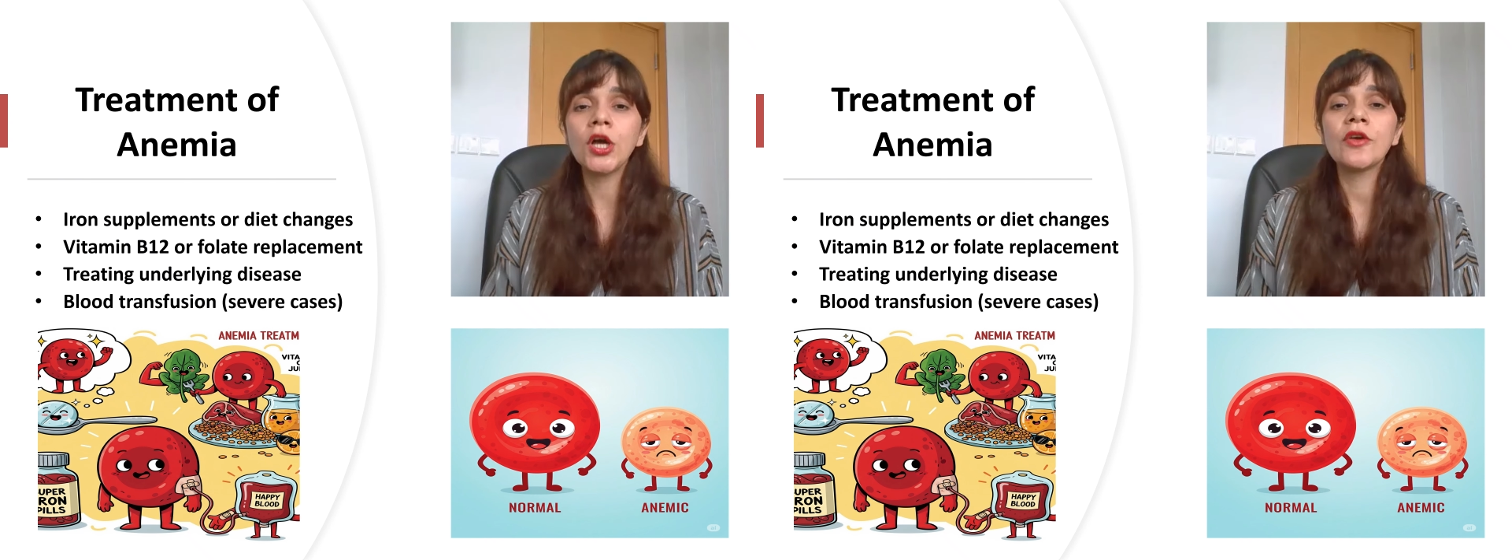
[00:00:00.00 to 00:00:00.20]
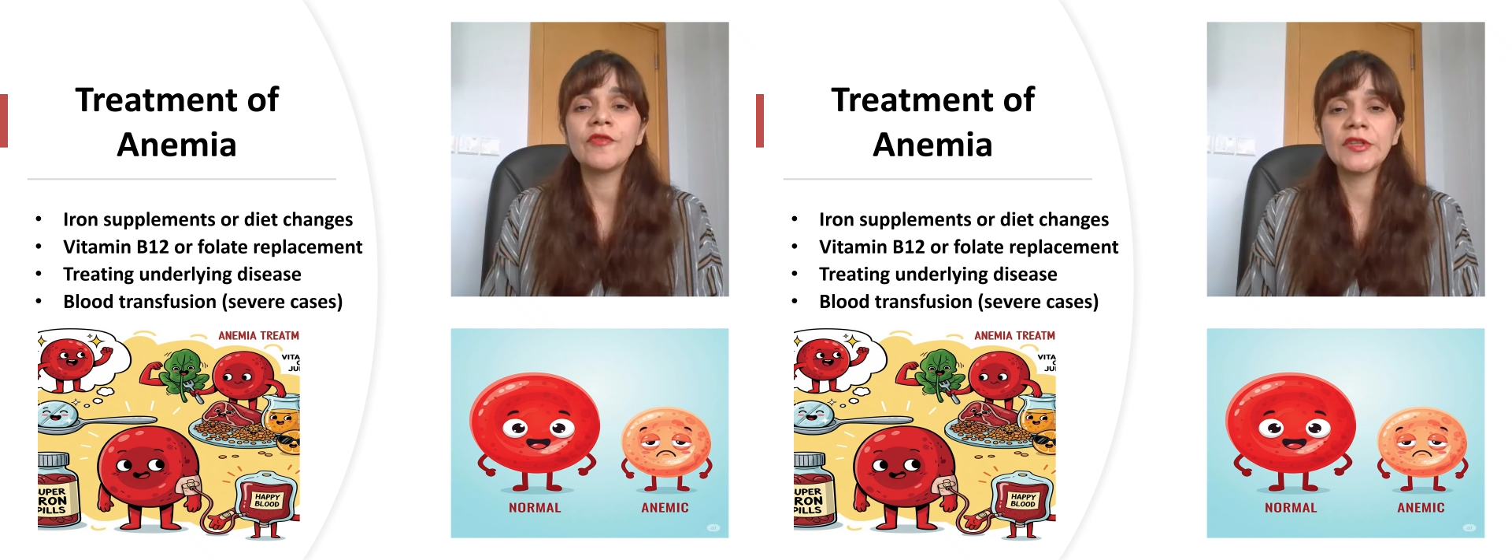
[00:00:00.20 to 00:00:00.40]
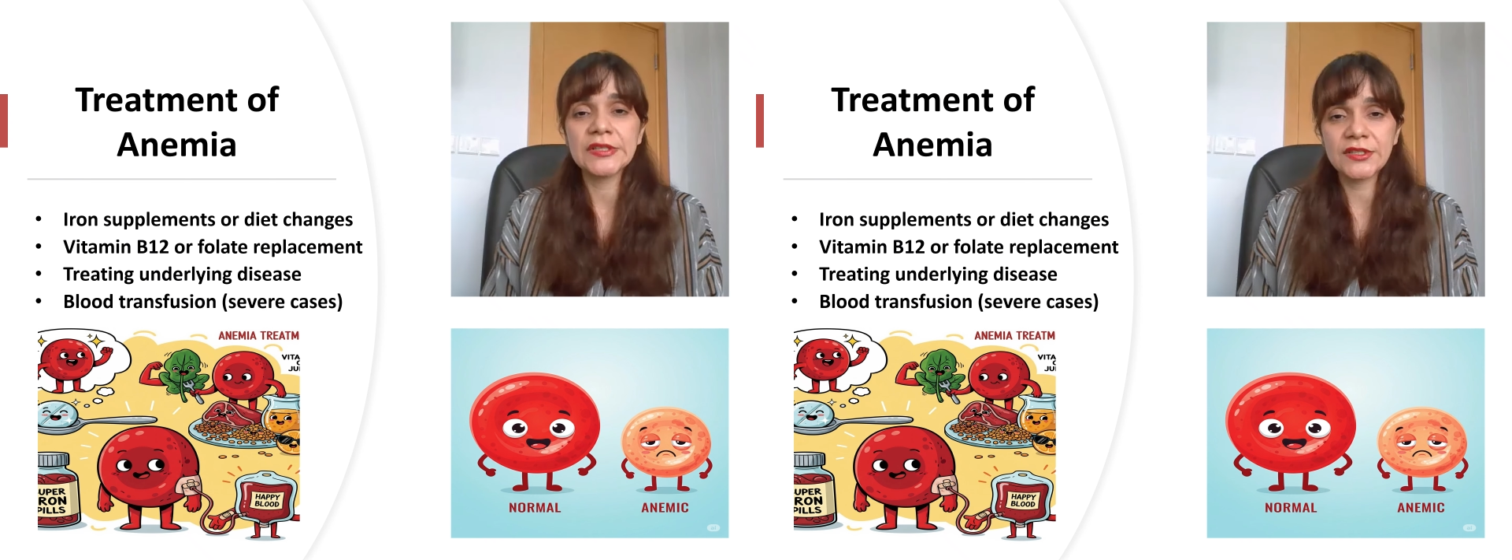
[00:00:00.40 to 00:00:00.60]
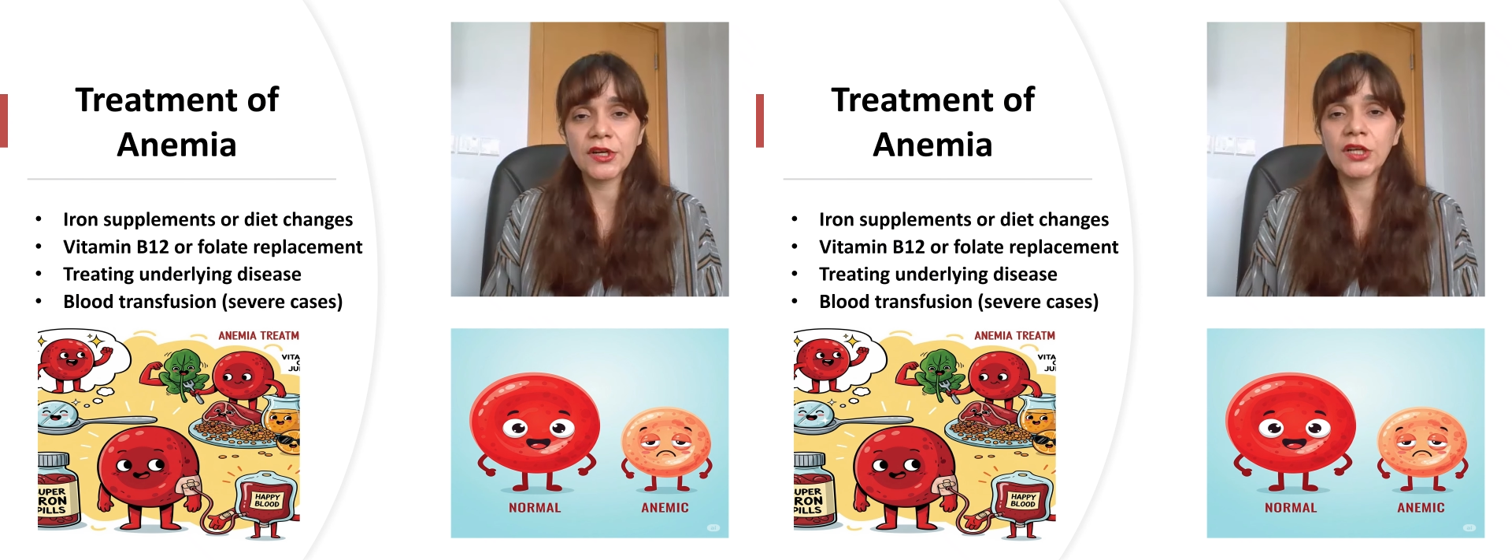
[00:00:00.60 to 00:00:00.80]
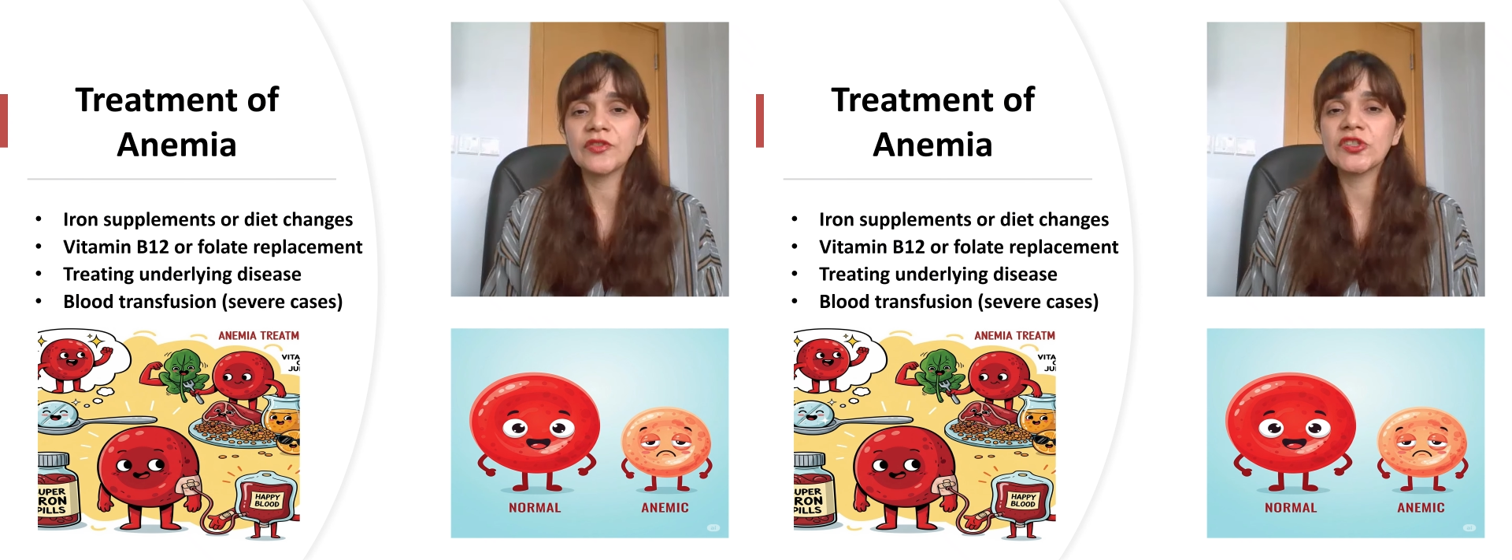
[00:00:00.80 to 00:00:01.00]
we
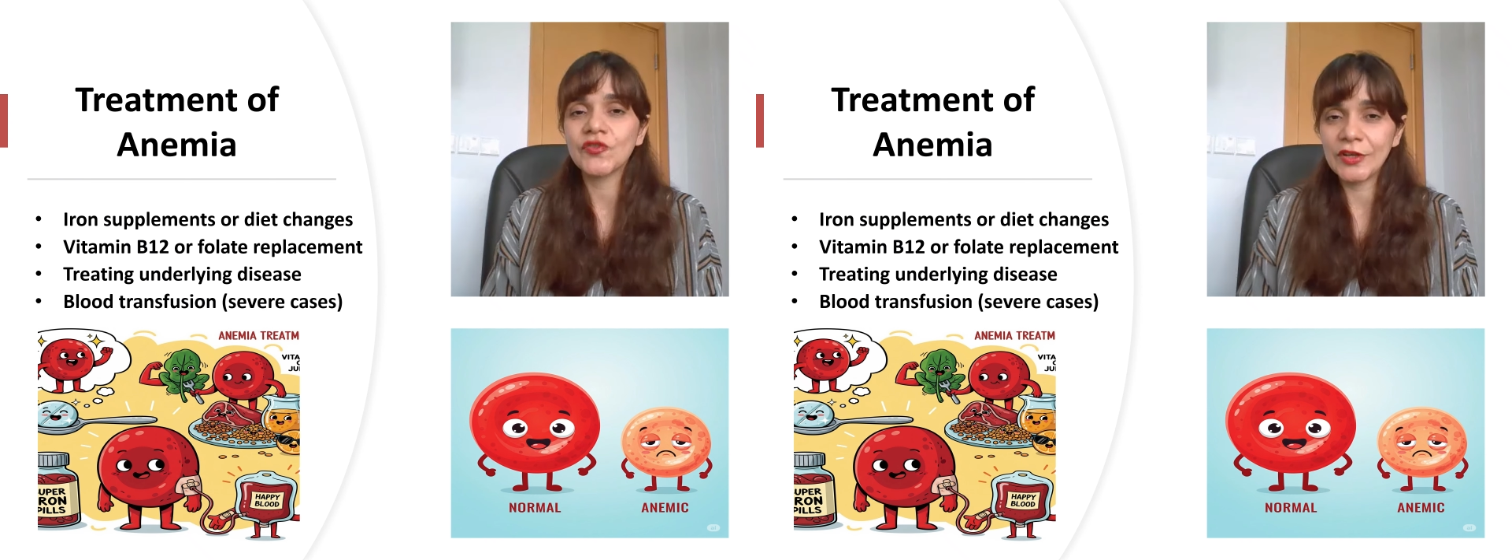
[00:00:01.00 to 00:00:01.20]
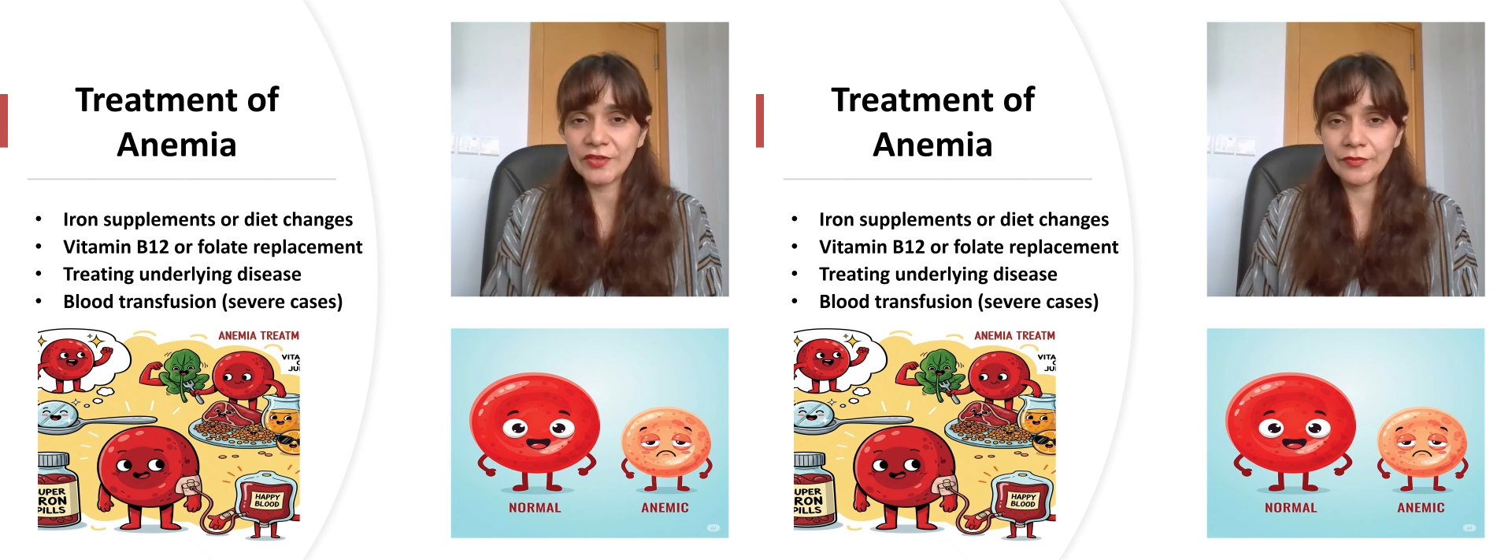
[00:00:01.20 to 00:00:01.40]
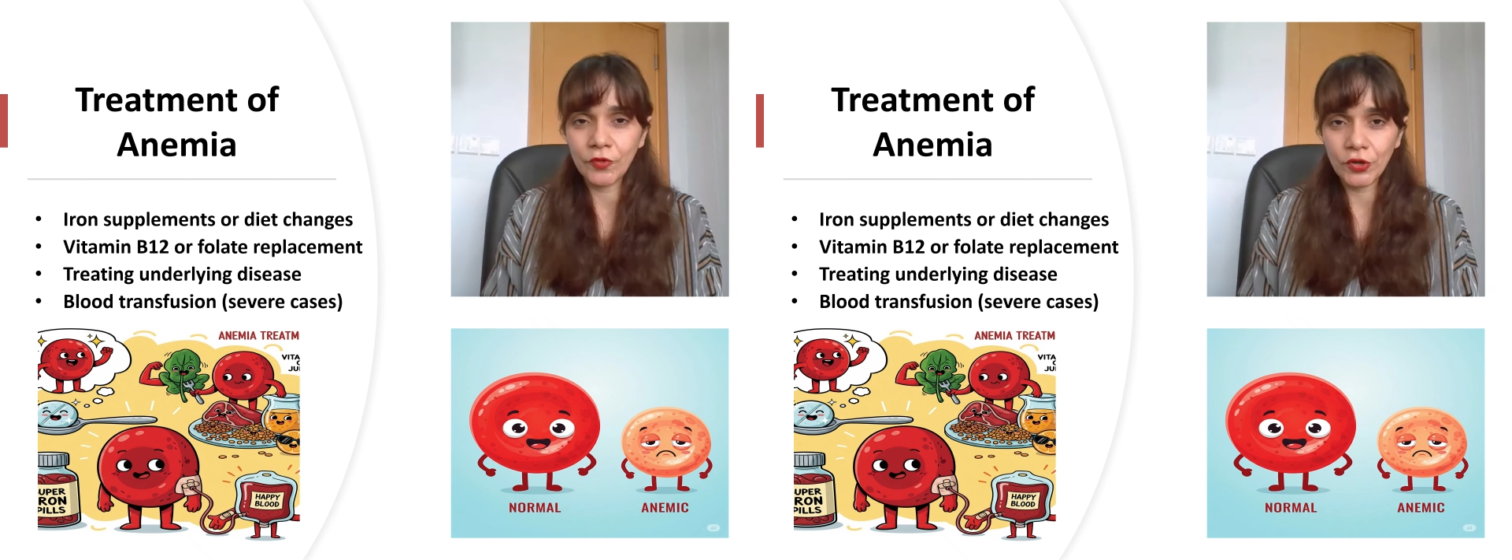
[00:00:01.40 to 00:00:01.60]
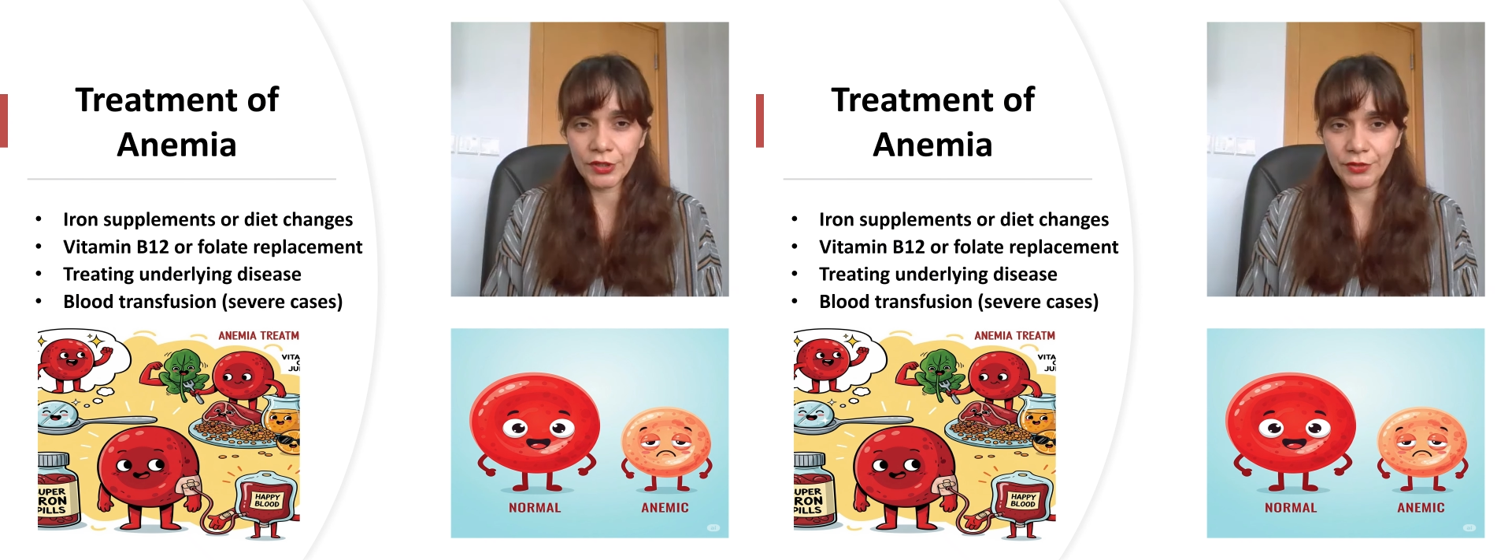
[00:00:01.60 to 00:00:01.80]
decide which one will work.